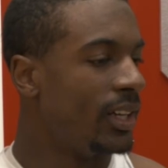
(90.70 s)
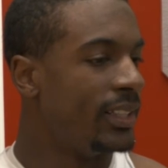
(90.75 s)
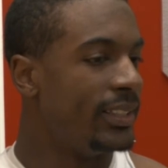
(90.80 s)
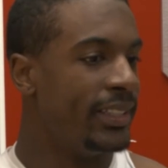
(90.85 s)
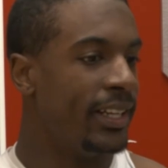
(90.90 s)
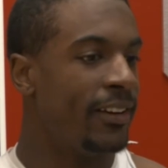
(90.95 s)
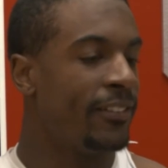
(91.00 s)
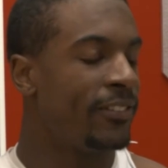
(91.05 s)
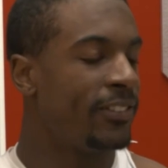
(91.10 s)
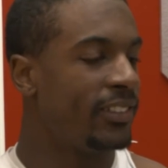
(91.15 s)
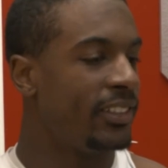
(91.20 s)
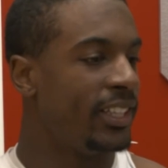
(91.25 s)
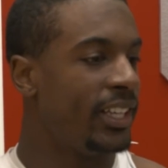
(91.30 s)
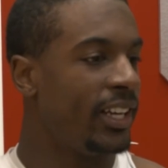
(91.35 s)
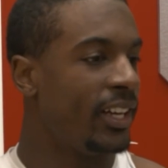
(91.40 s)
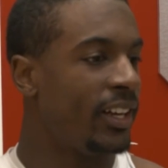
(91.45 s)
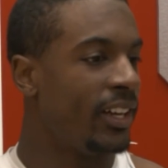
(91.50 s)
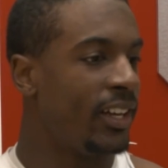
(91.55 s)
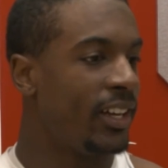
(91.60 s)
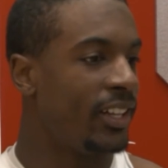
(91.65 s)
Definitely.
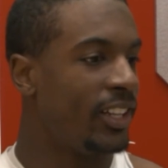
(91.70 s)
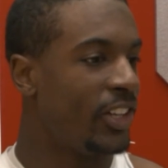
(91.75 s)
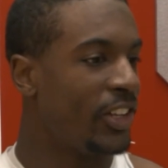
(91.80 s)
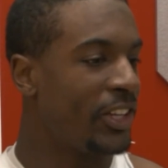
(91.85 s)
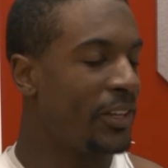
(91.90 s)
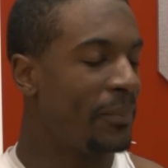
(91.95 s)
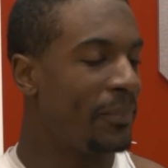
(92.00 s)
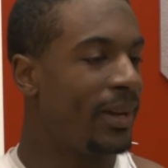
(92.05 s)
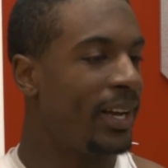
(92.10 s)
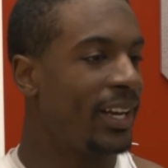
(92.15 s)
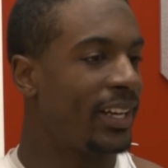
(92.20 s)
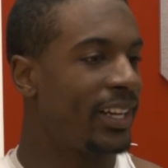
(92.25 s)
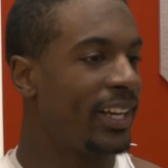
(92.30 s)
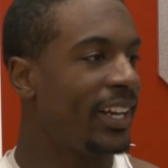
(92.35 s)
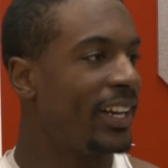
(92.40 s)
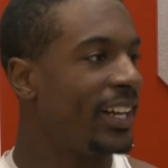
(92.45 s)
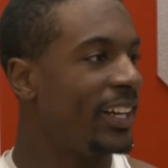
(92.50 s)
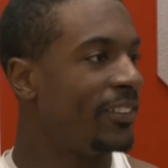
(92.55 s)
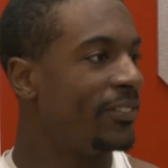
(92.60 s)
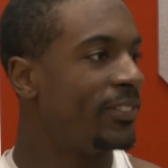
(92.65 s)
Looking back at
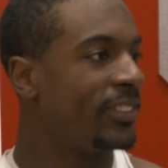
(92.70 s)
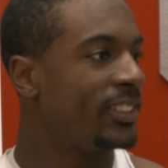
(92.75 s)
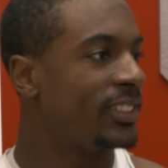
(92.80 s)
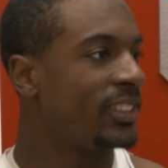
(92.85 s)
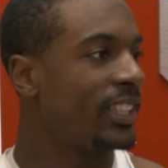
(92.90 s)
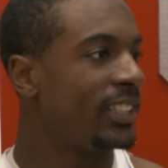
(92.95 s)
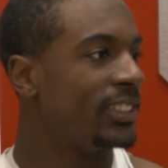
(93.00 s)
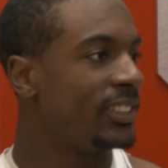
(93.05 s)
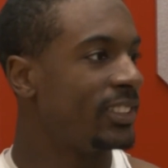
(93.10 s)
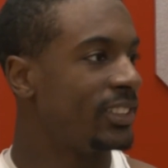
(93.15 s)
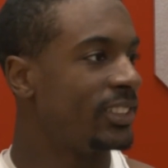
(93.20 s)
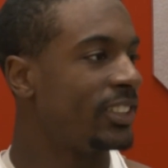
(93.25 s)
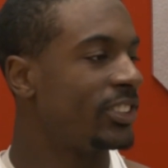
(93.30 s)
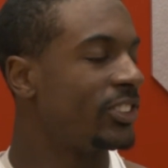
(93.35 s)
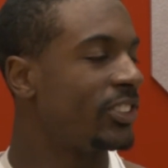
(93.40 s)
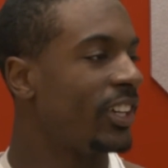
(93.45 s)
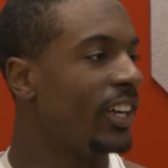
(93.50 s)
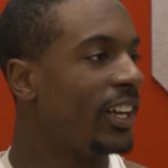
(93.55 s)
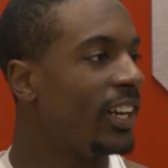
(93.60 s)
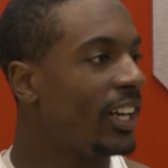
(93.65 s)
it, it feels like just
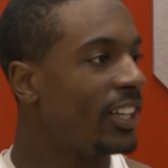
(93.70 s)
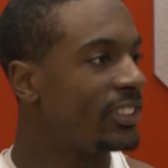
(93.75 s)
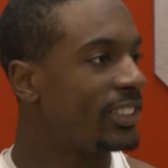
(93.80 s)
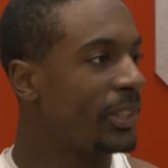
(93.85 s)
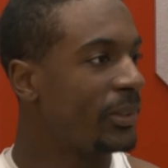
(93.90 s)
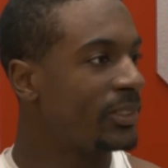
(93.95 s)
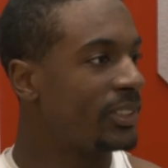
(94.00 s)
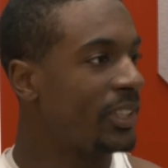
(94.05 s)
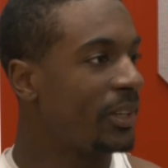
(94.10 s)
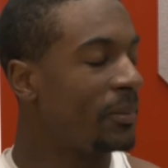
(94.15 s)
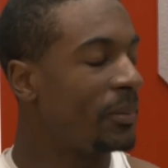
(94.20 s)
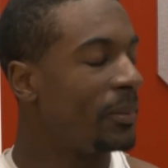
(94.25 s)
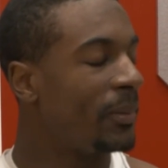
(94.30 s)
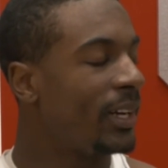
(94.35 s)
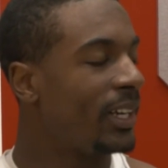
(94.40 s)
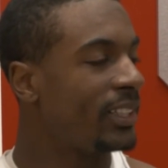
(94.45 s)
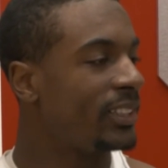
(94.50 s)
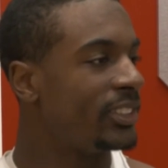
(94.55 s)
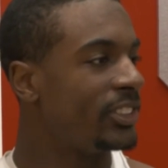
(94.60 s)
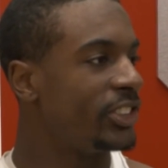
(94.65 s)
yesterday I announced I was coming
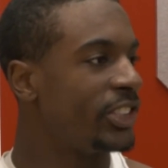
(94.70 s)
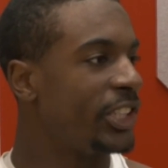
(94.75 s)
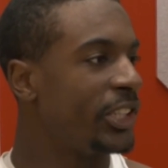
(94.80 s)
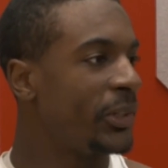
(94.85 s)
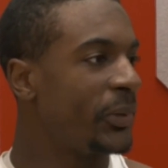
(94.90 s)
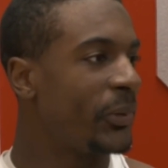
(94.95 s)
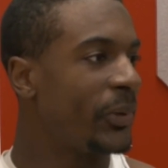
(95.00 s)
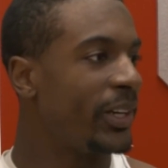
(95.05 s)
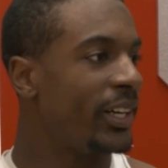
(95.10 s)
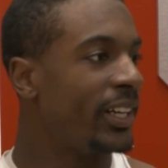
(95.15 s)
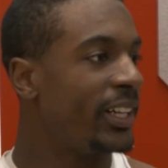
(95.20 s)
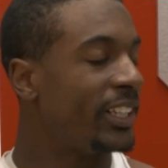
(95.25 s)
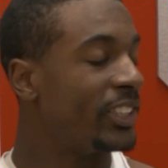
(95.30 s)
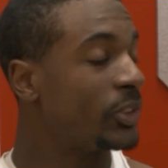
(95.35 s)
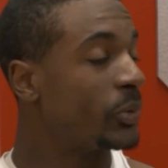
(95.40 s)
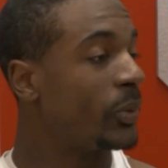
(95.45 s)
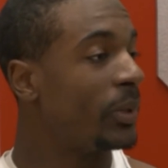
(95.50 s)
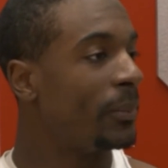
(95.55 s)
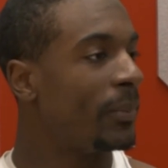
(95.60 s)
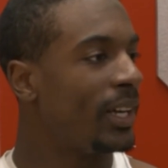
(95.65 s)
back in January, and it's
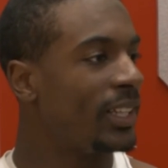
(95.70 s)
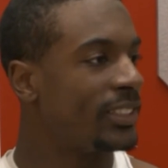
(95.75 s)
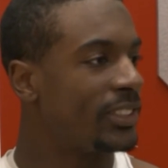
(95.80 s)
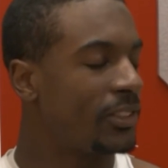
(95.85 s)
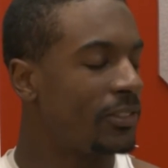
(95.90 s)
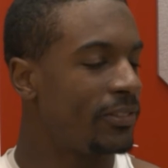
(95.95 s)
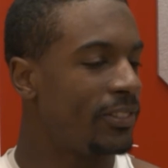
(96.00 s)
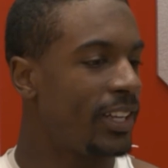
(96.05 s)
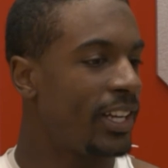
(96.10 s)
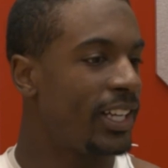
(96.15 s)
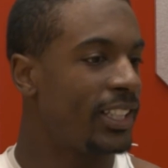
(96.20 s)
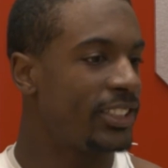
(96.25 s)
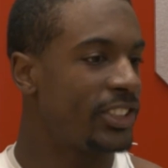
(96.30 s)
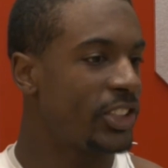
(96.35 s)
went by so fast.